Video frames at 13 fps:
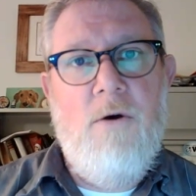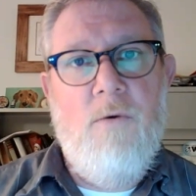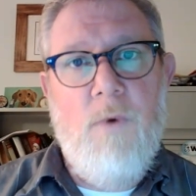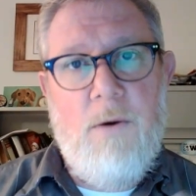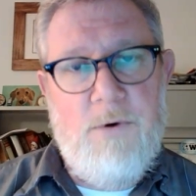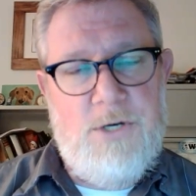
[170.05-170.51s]

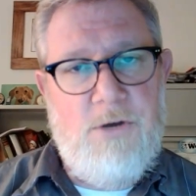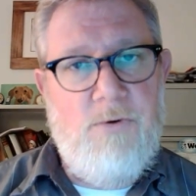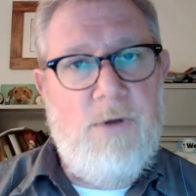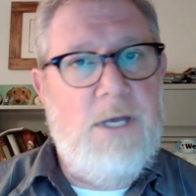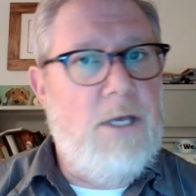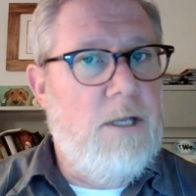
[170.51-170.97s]
what we're
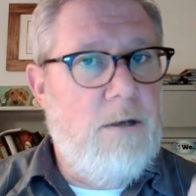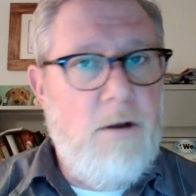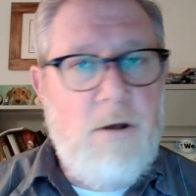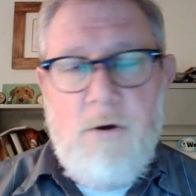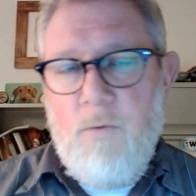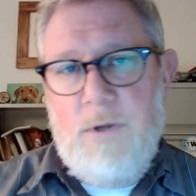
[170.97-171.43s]
doing
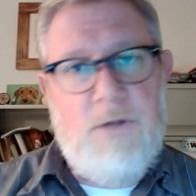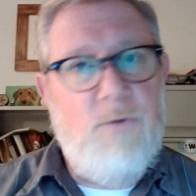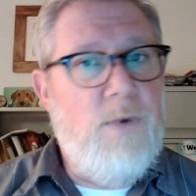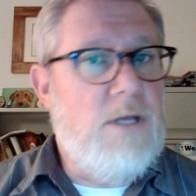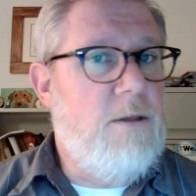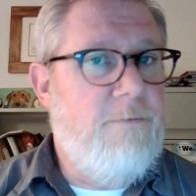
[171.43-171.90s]
and what the
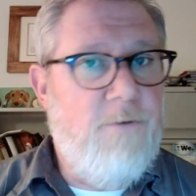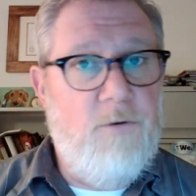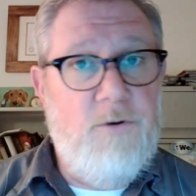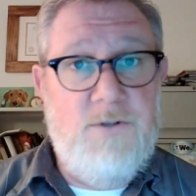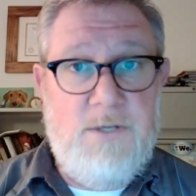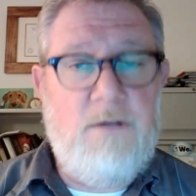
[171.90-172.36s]
weekly
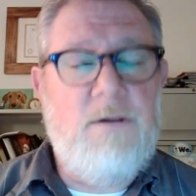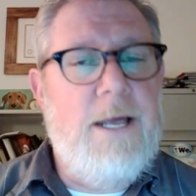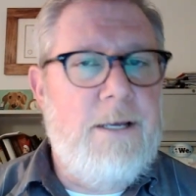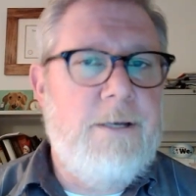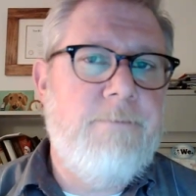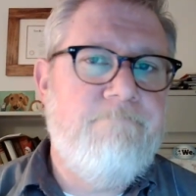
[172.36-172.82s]
folders look
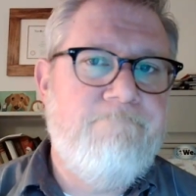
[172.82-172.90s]
like.